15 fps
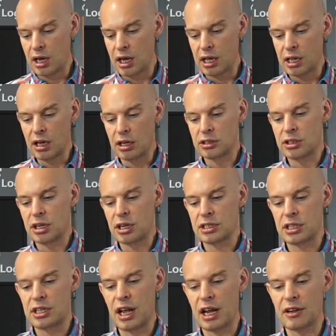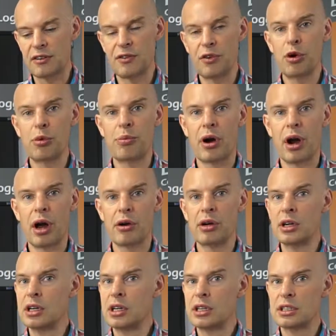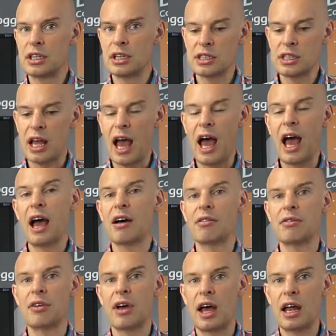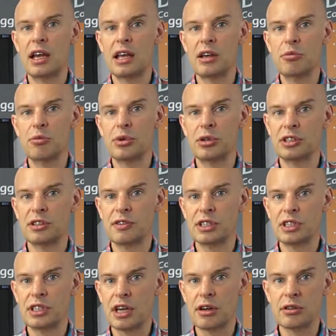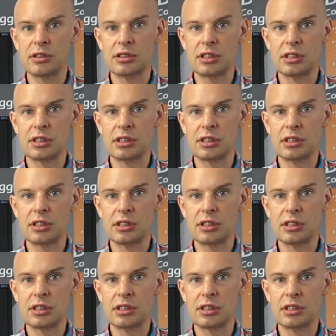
In contrast, the DASH4 Pro doesn't have any inputs of its own.